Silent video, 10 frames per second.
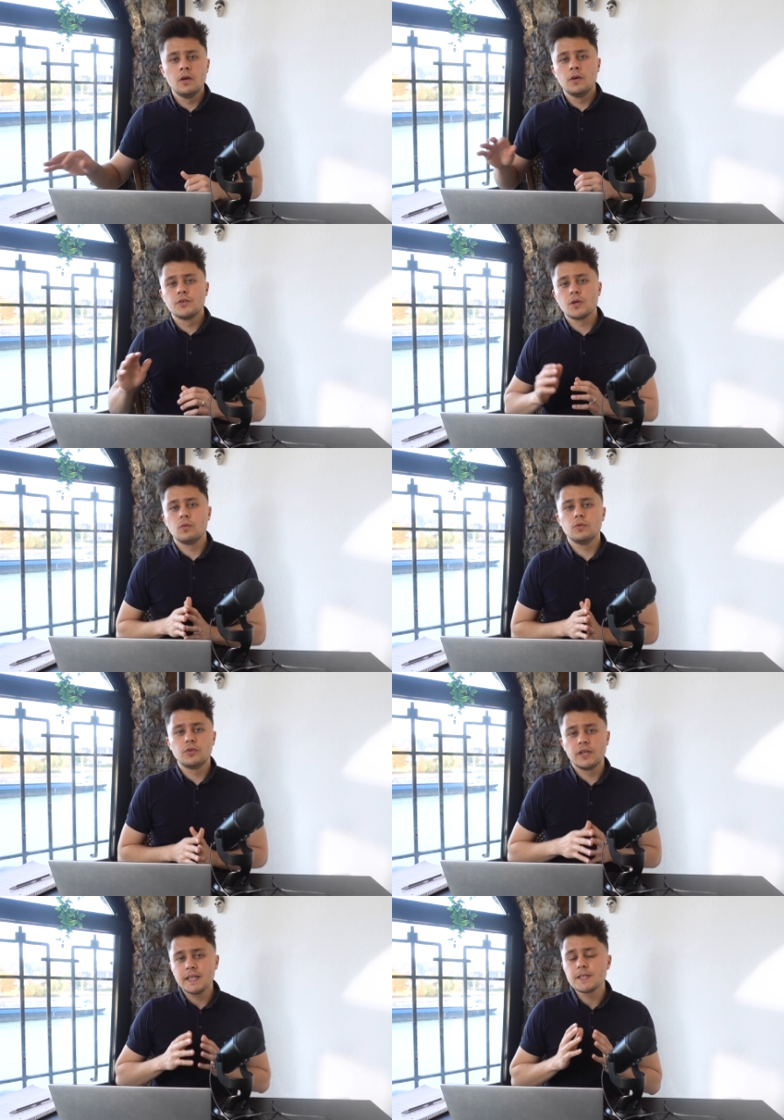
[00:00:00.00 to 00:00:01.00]
So to
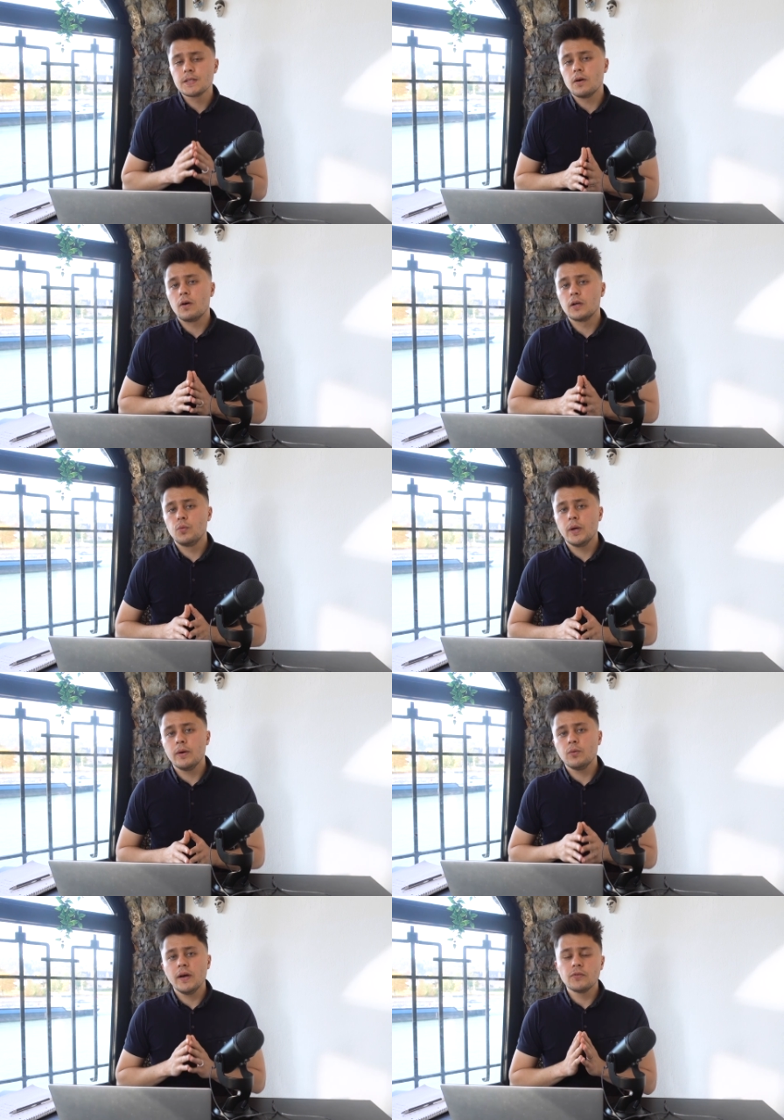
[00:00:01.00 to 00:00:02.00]
get started,
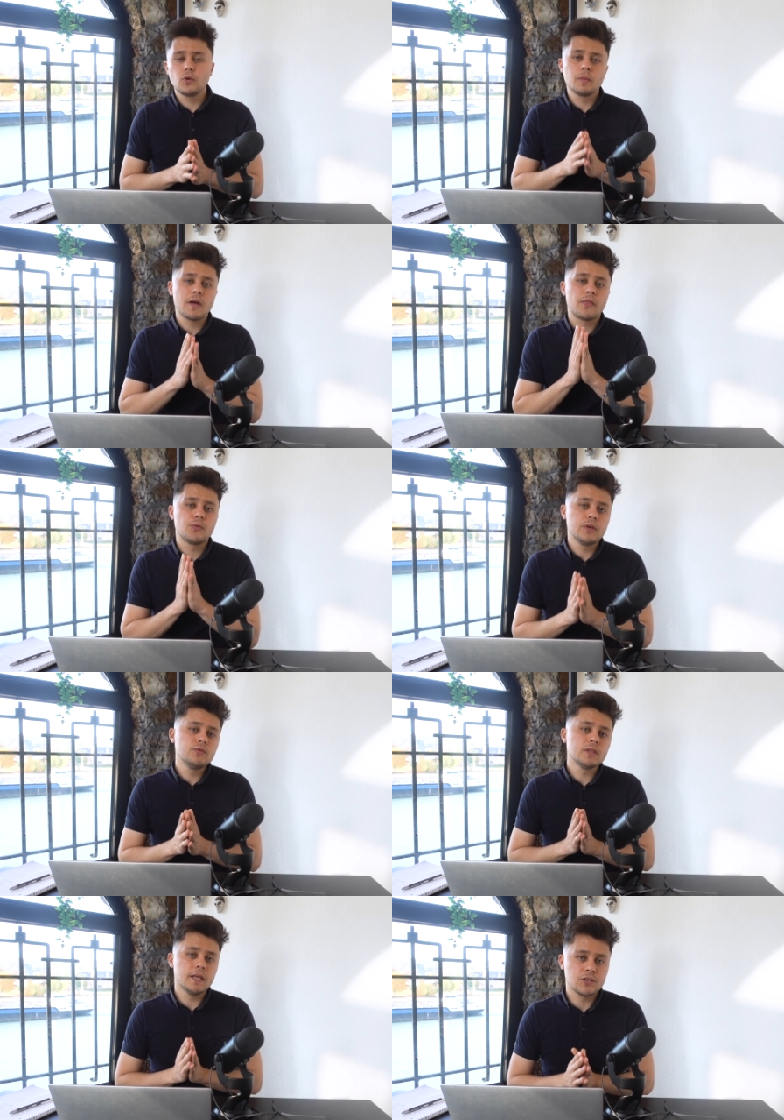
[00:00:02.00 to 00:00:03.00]
we have to talk about three
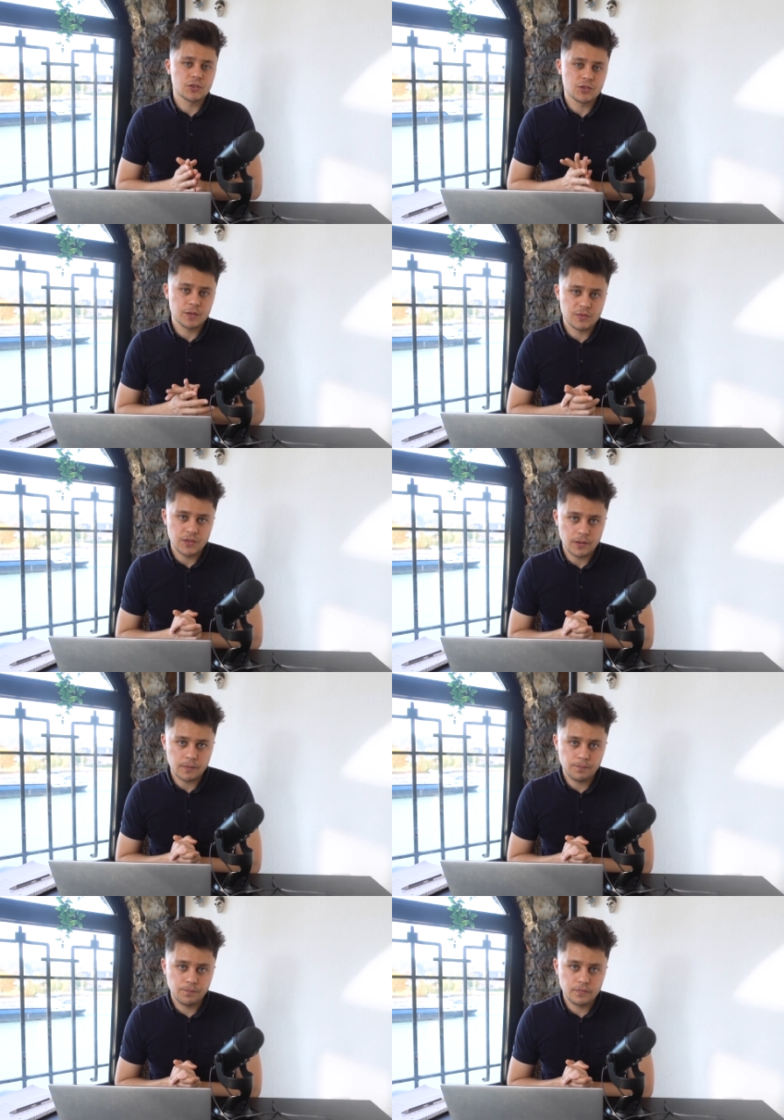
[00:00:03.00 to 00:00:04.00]
relationships here.
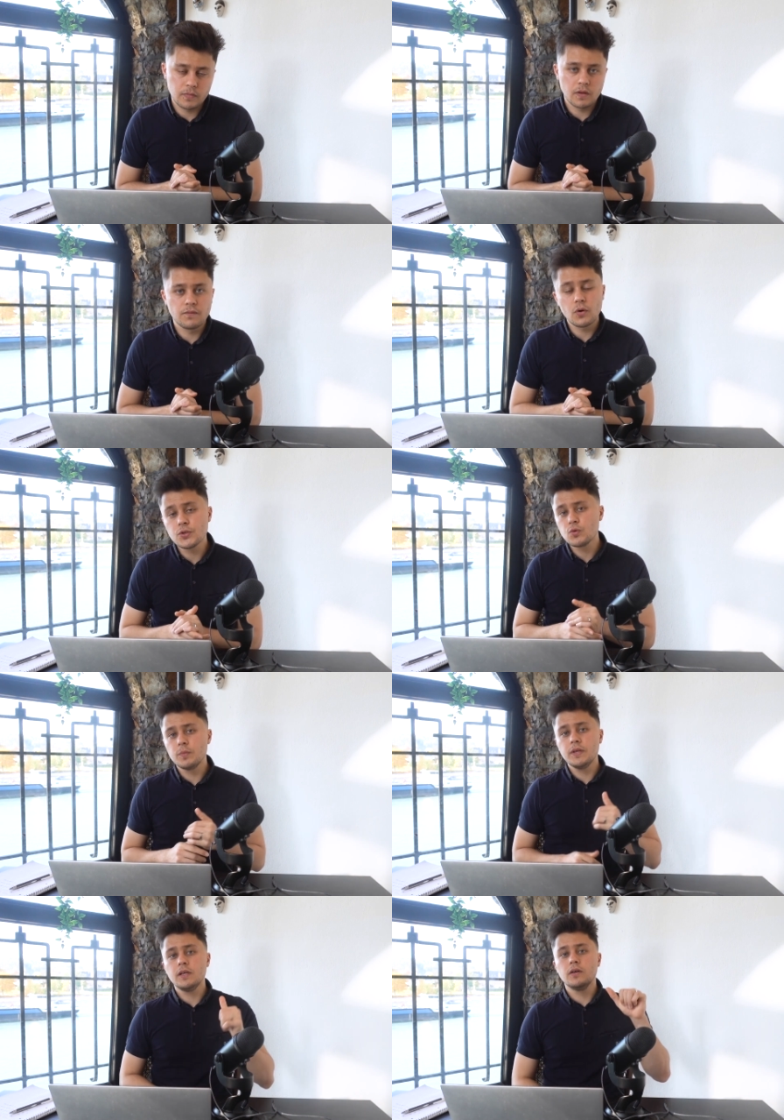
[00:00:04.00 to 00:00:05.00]
First would
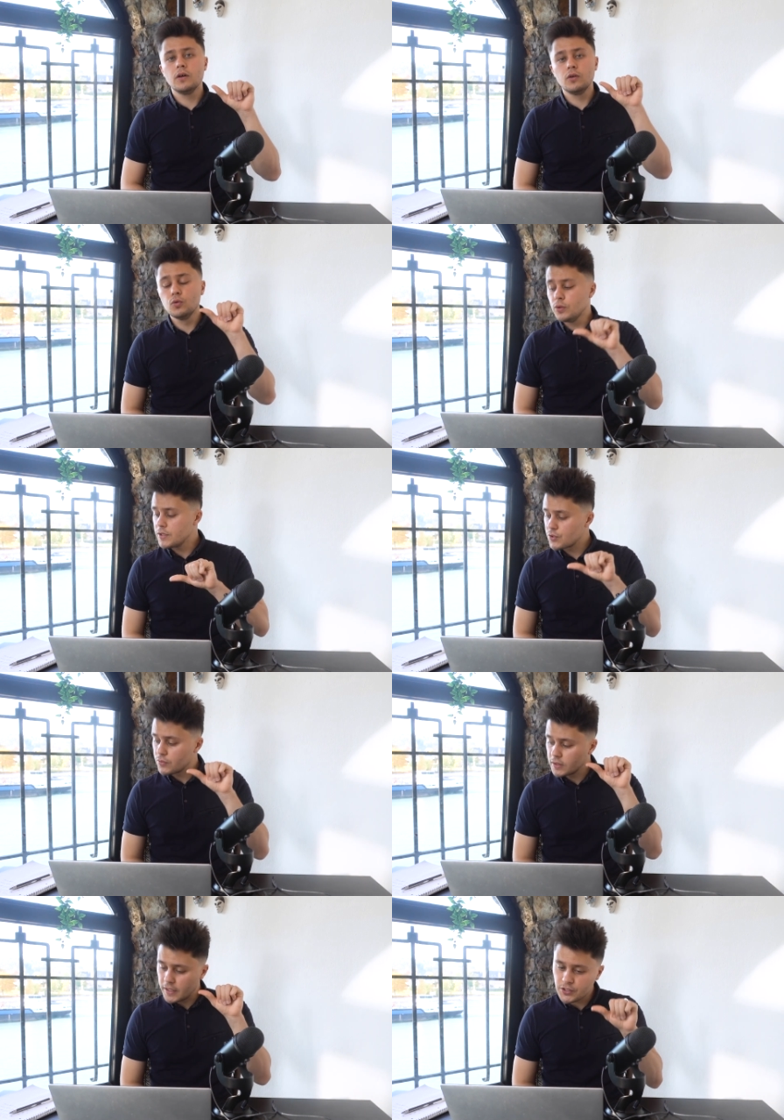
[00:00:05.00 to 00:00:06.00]
be Luna's
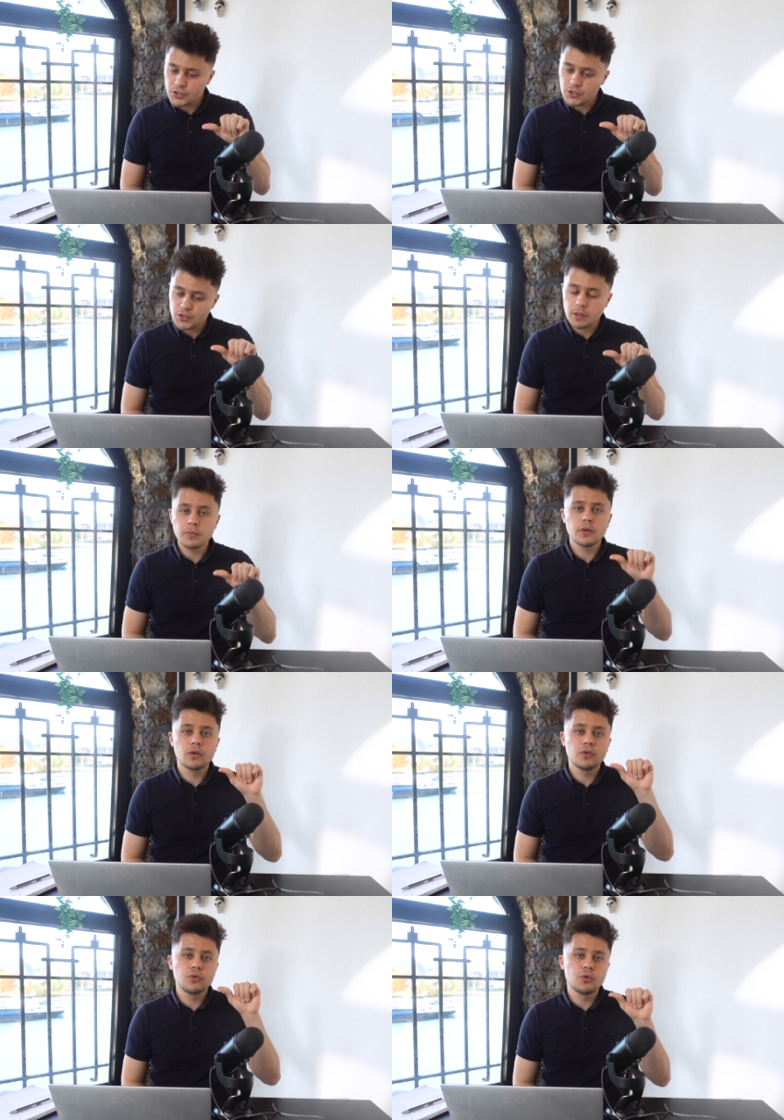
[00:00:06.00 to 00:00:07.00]
relationship
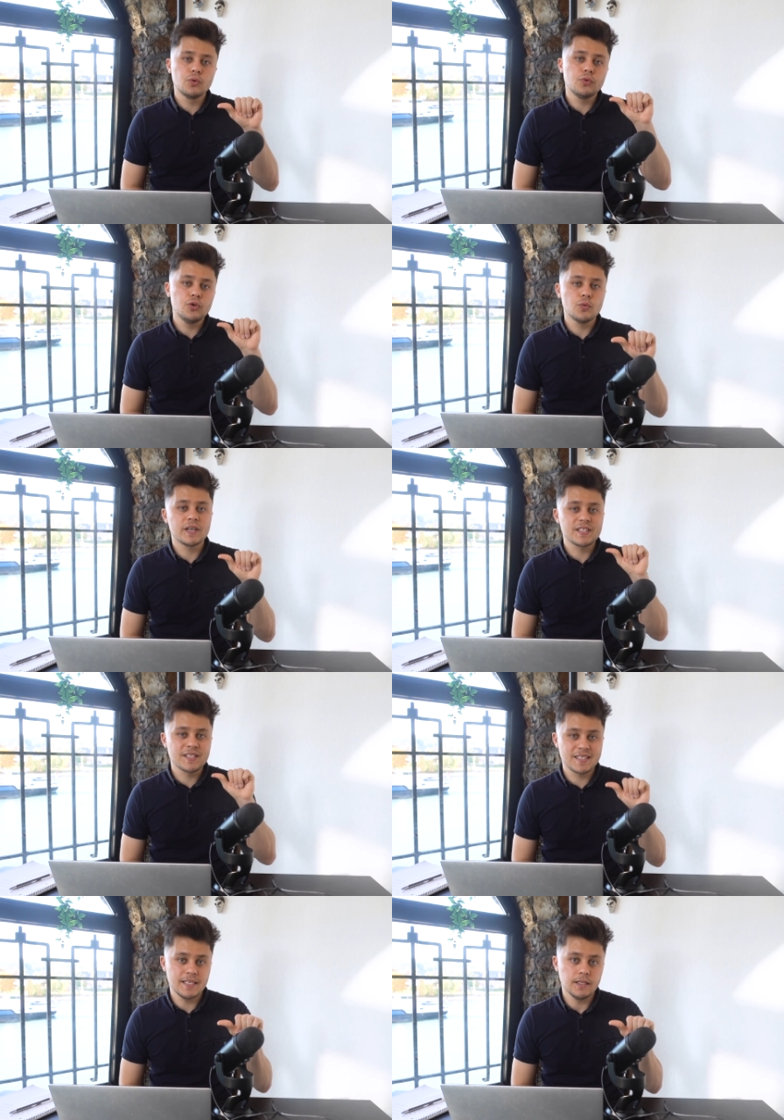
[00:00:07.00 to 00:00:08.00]
to
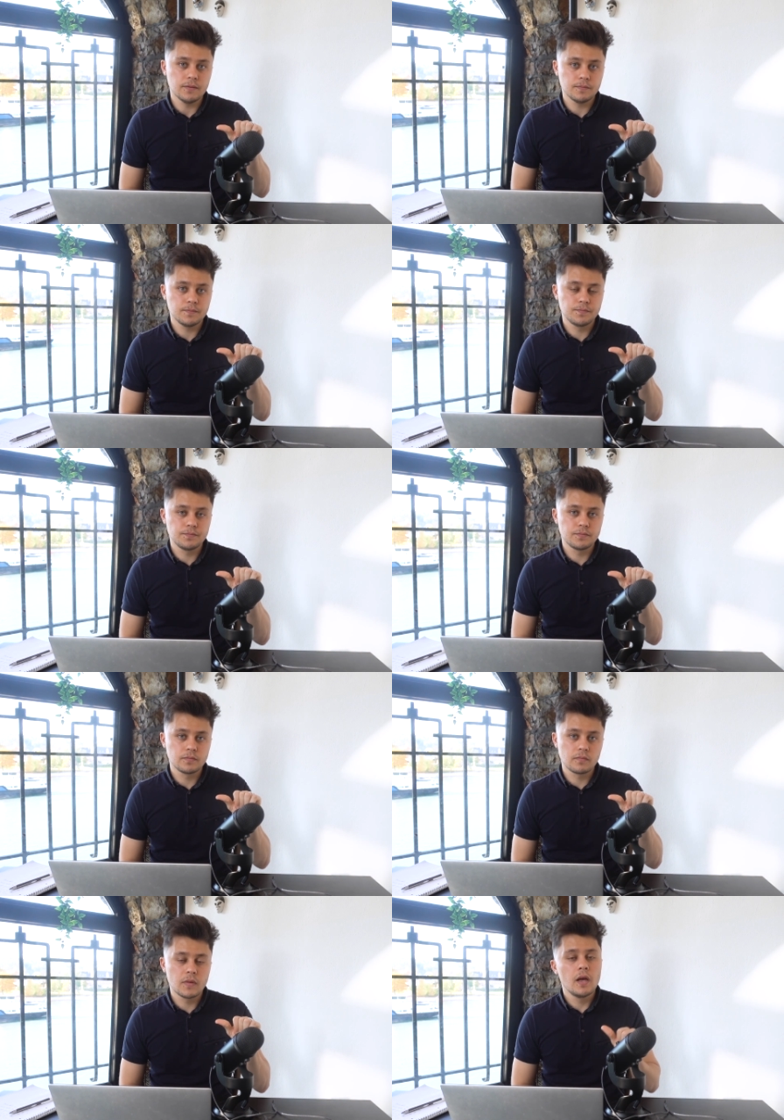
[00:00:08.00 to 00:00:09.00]
UST,
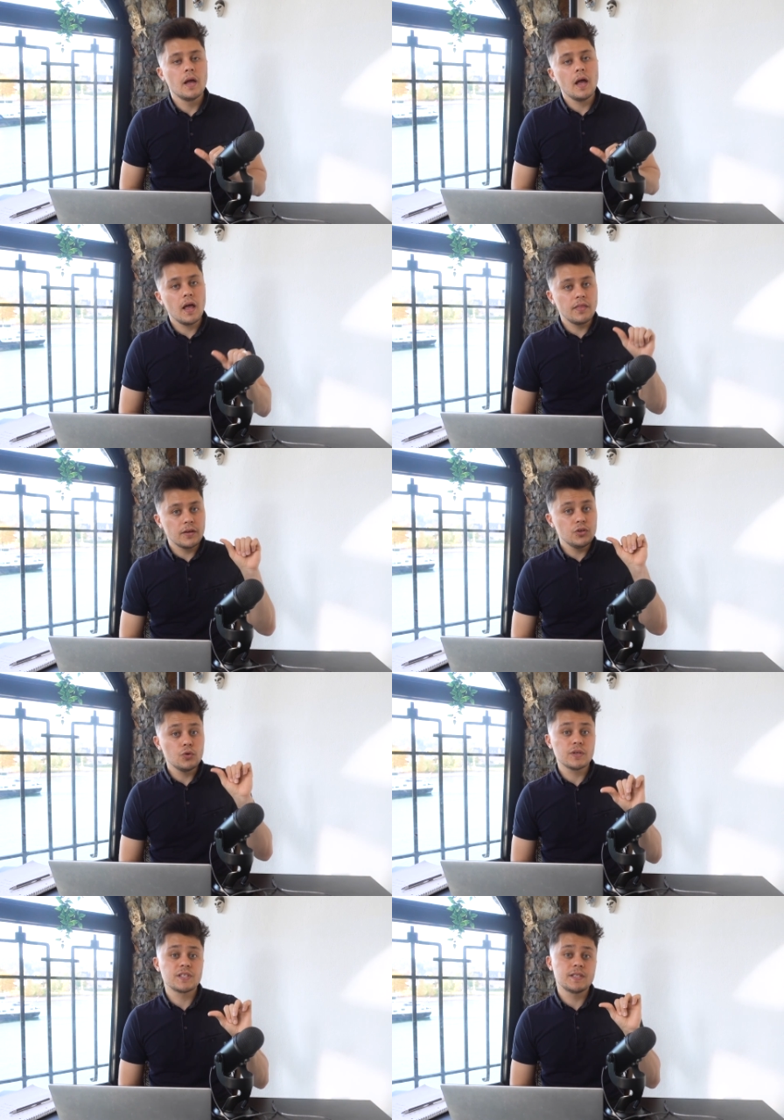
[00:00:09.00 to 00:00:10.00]
and then
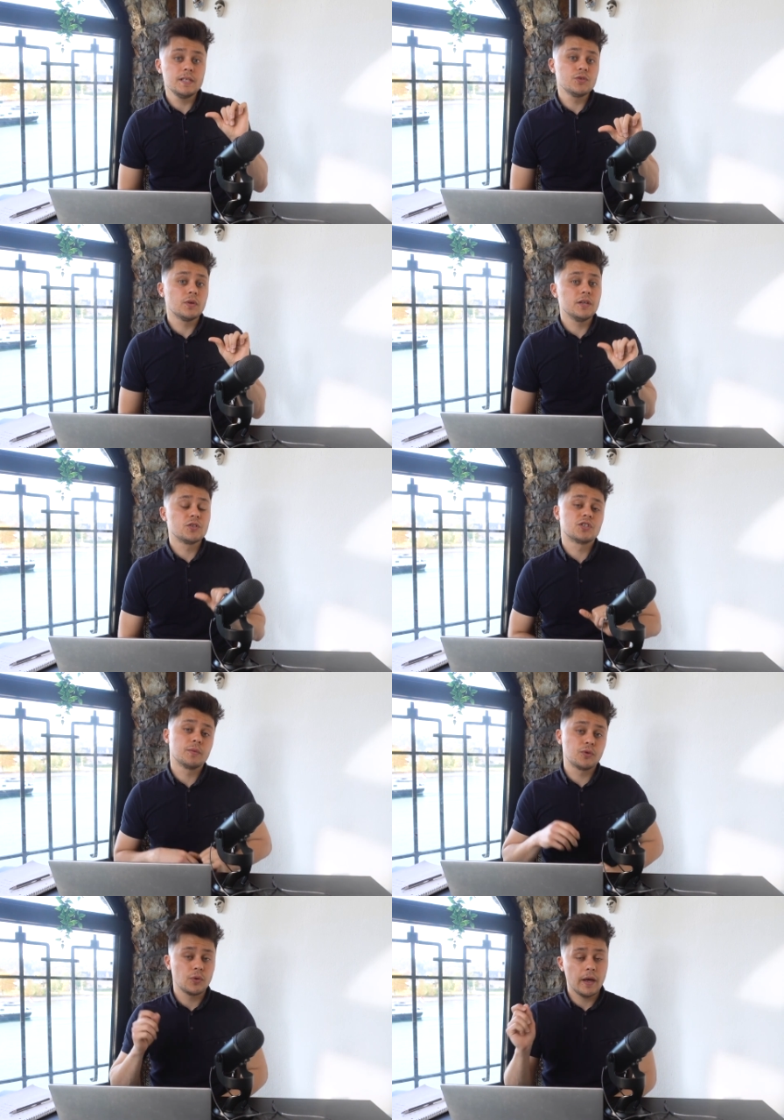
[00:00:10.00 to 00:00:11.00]
UST's
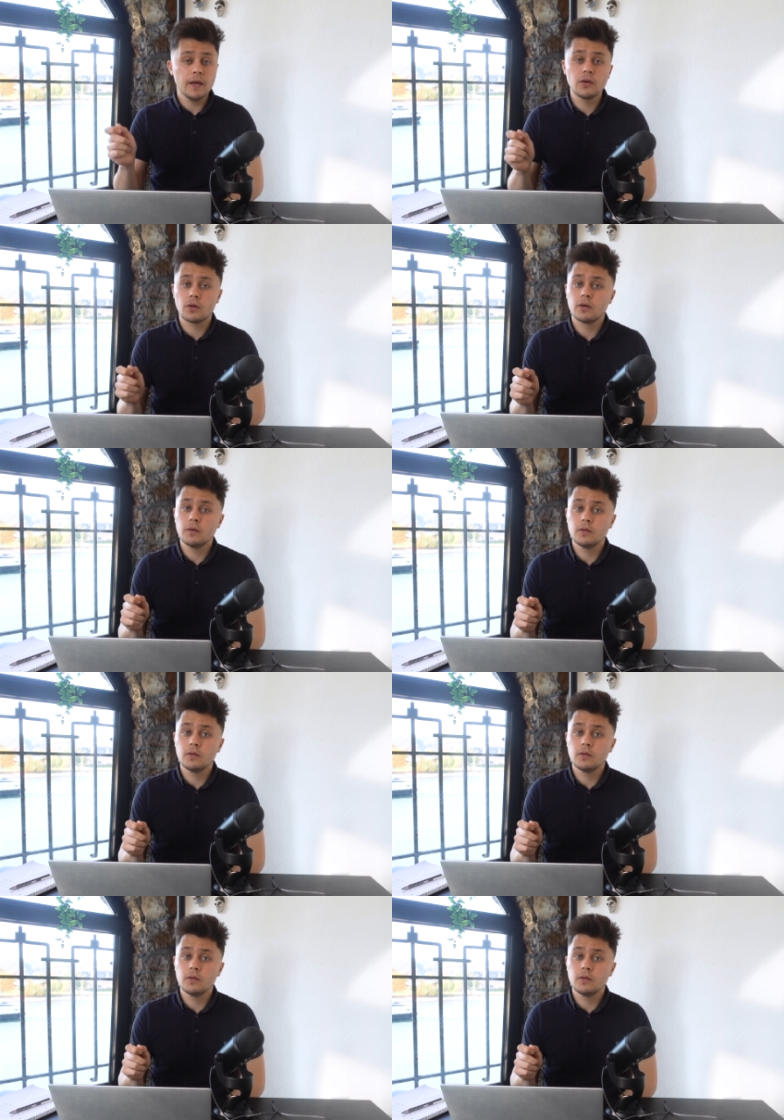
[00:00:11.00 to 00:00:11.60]
relationship to Anchor,